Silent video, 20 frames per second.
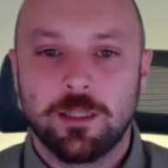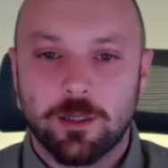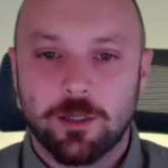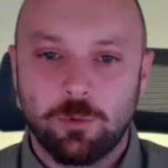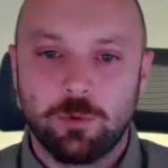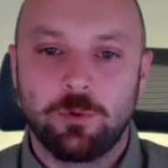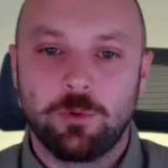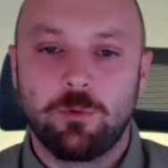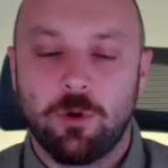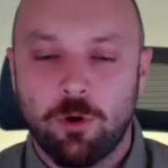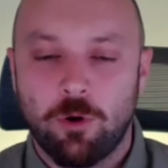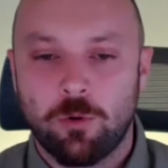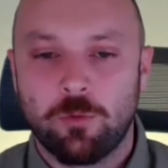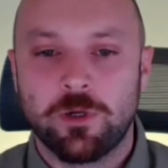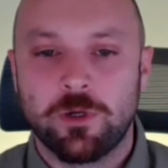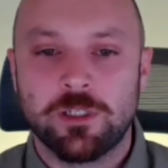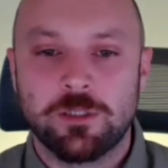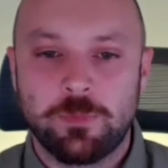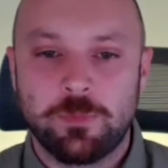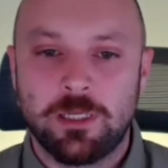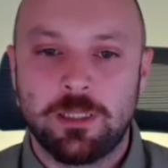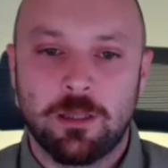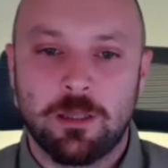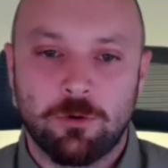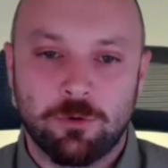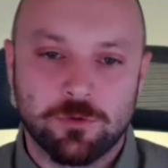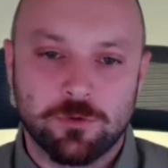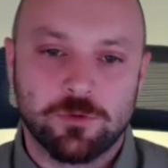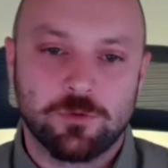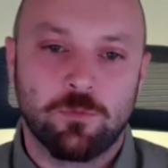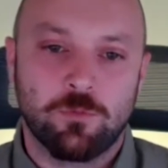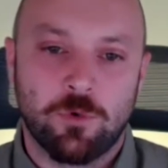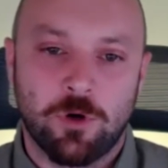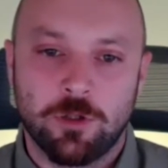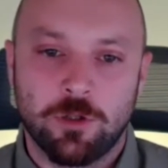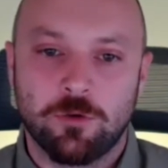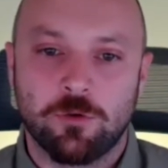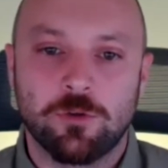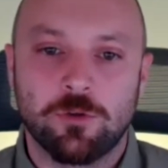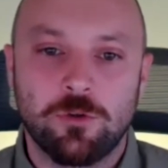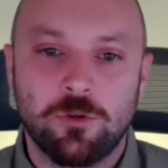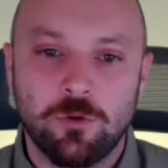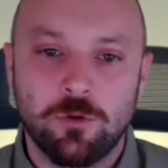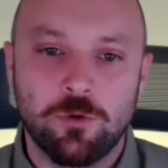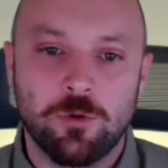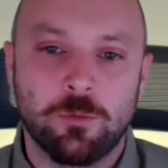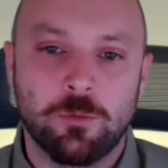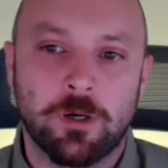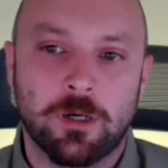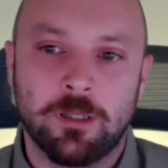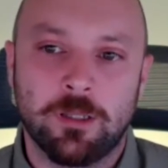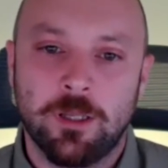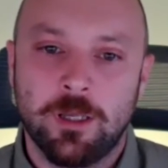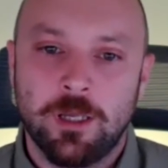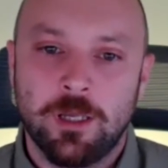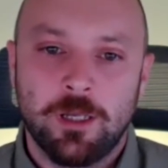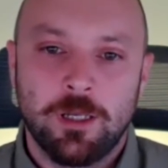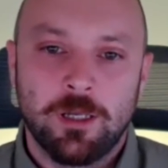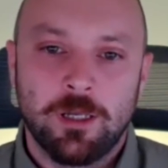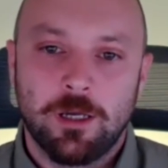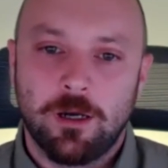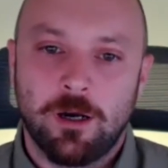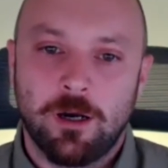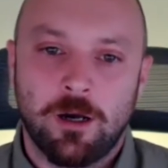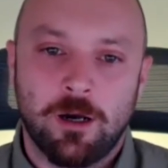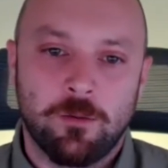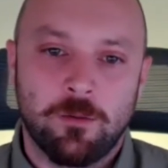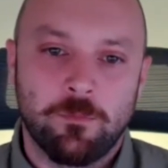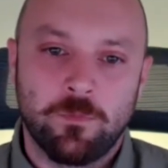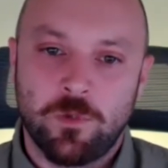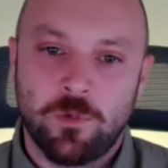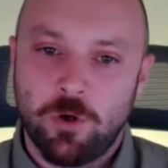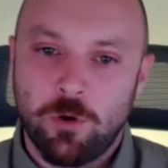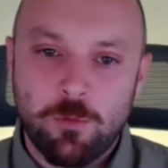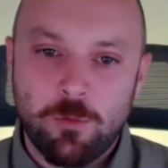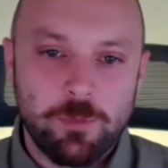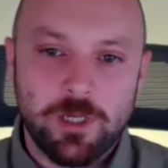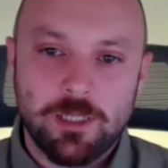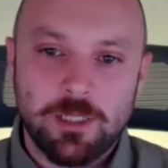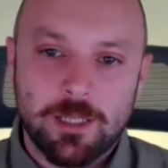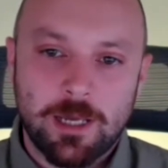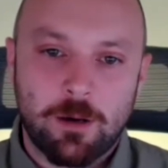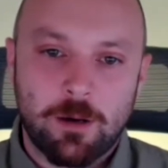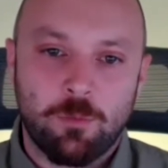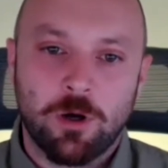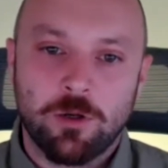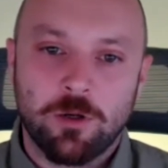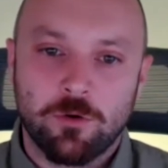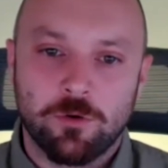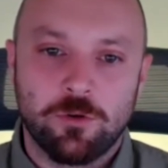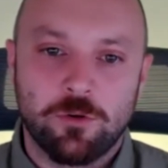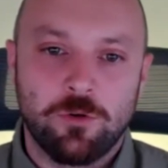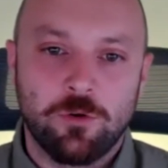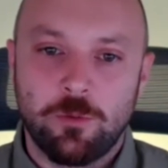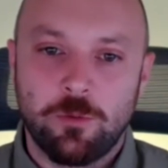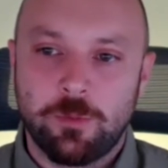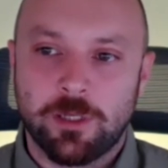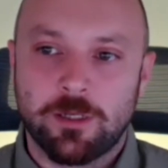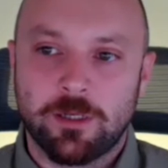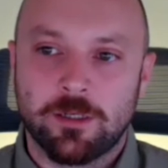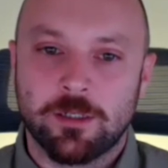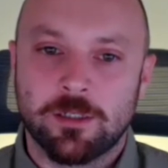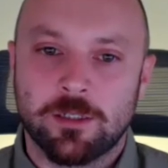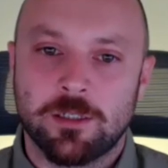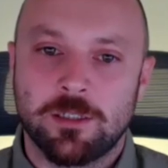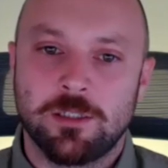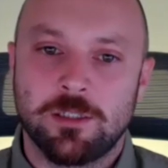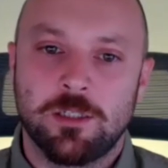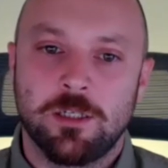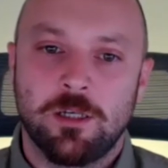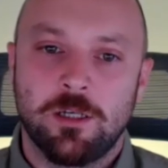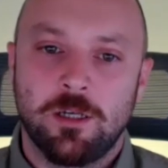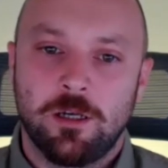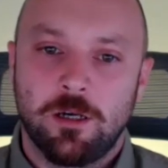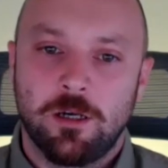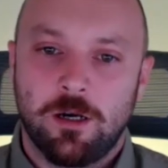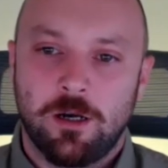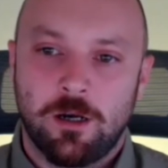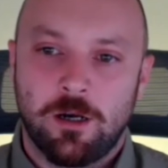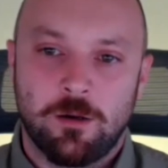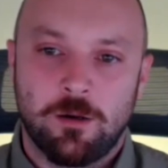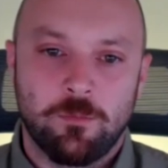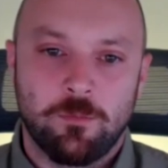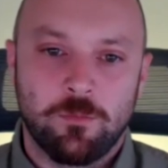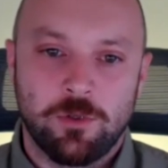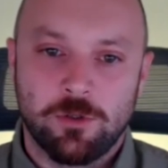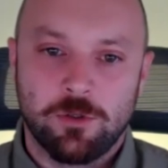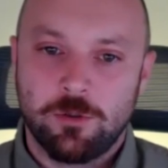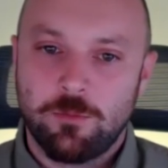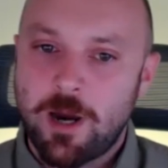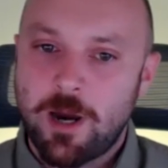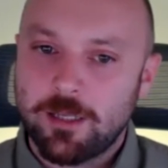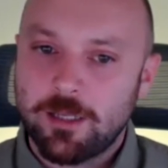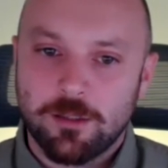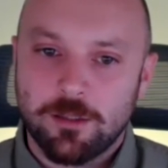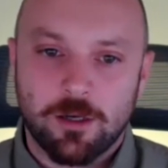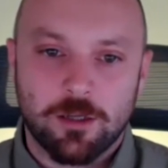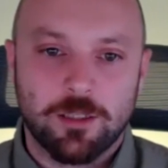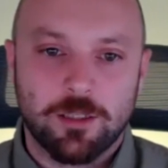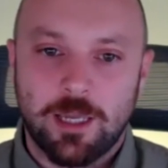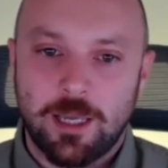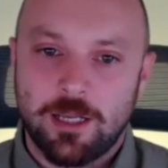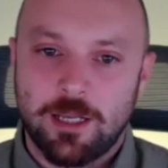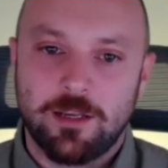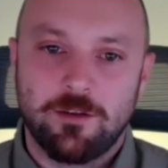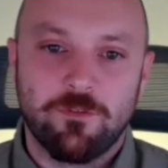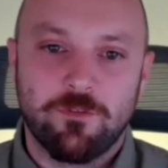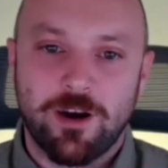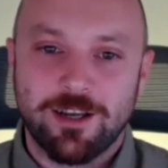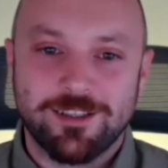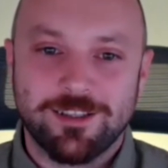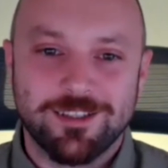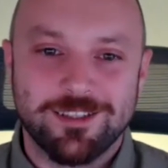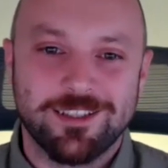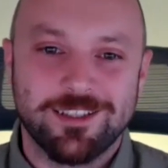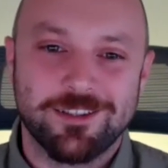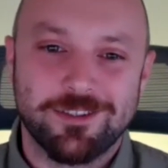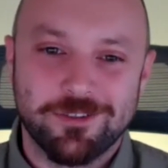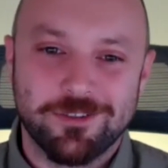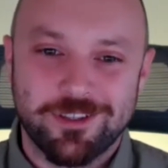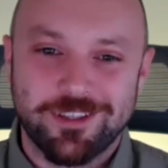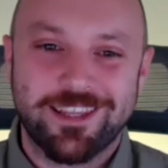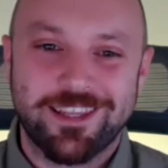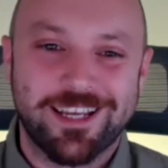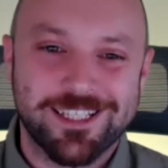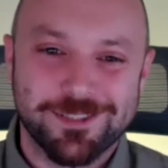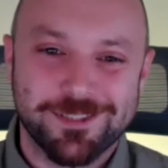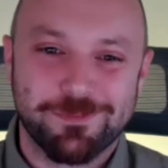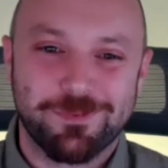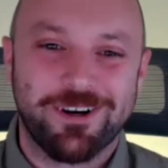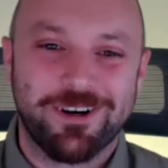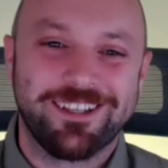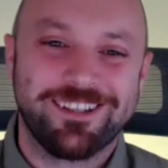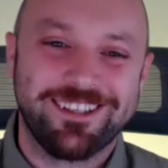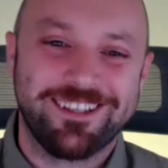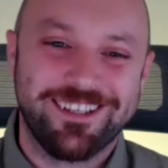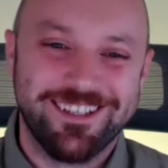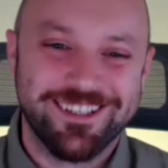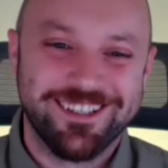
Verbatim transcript: there will always be those one or two, but um, don't be that one or two because um, you might not get invited into the next party.